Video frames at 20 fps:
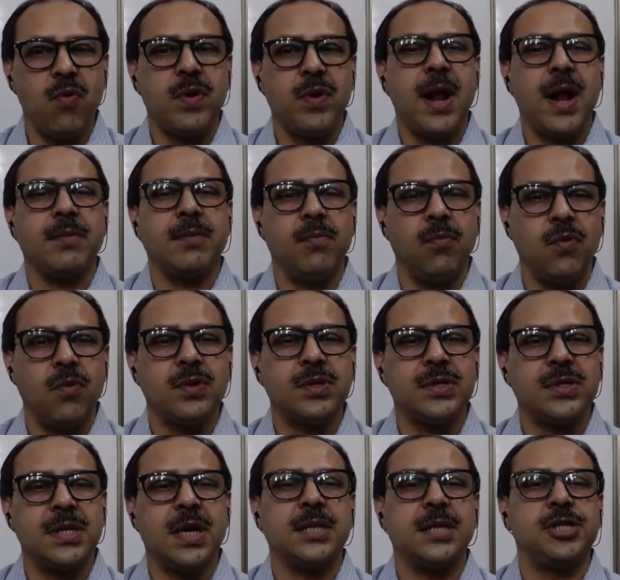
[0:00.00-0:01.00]
and more
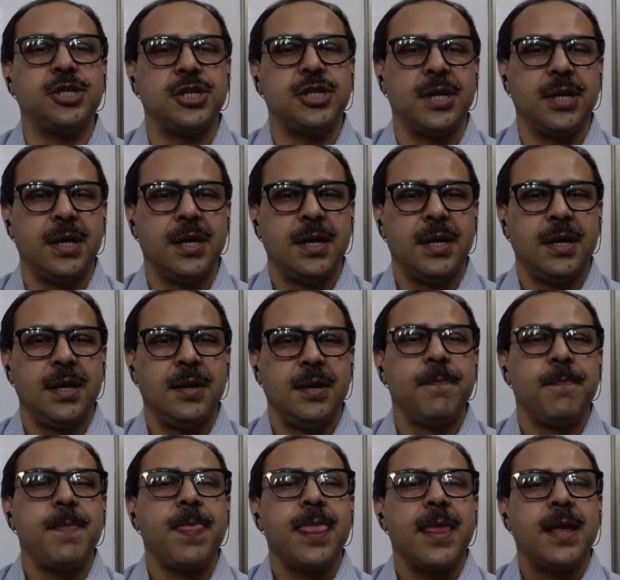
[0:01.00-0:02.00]
such
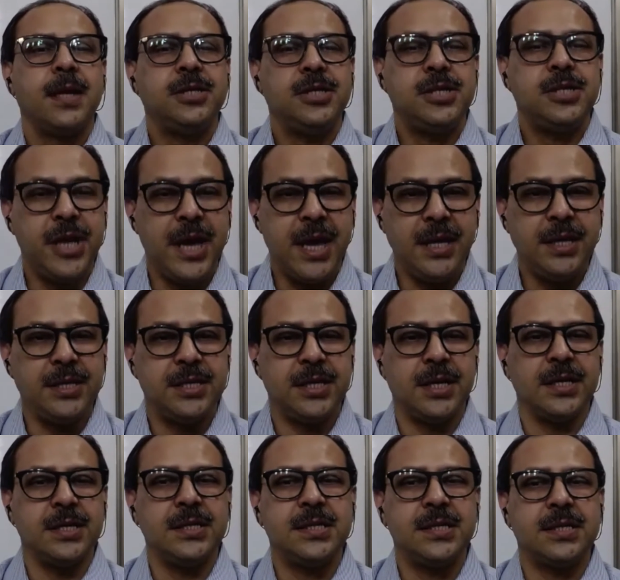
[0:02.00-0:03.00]

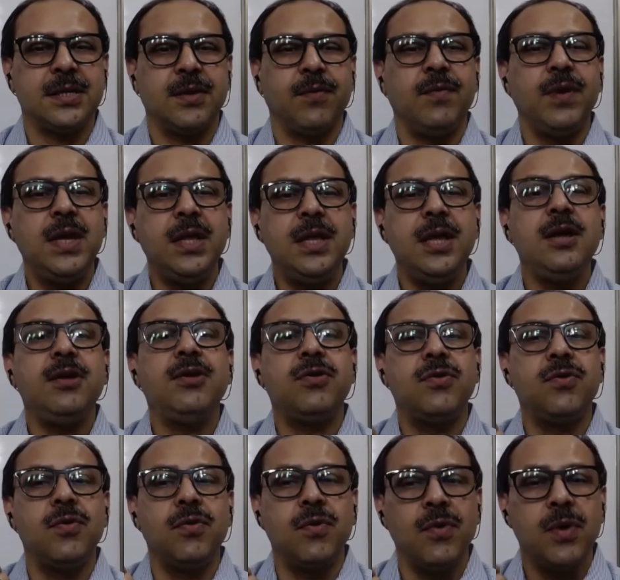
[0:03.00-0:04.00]
changes, we need
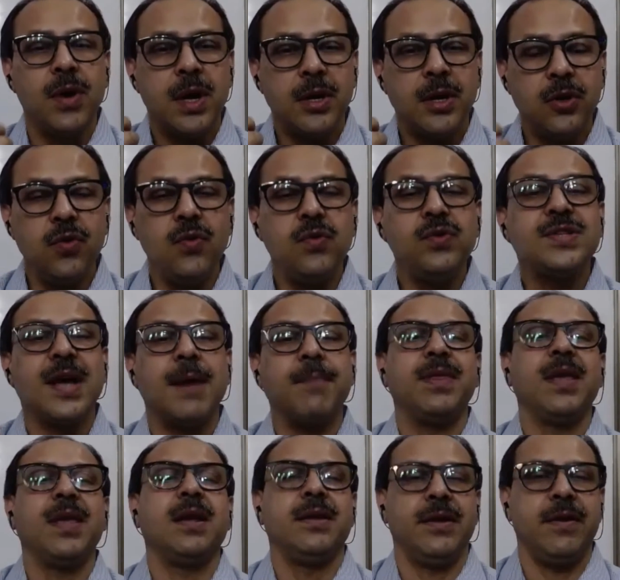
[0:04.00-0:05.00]
to do
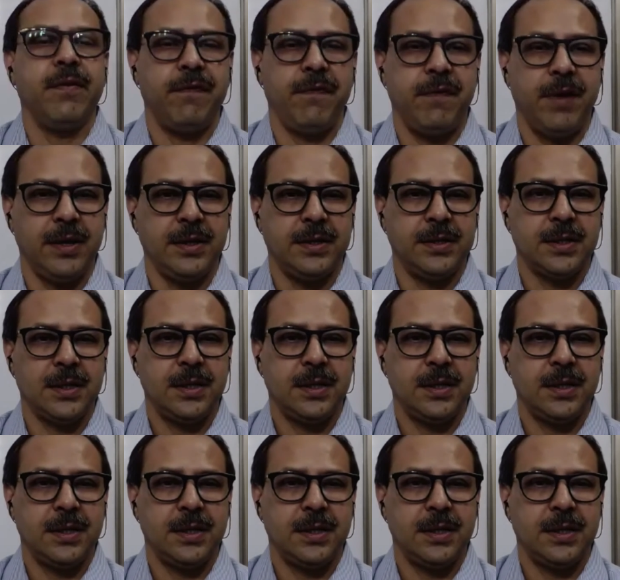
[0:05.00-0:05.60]
something different.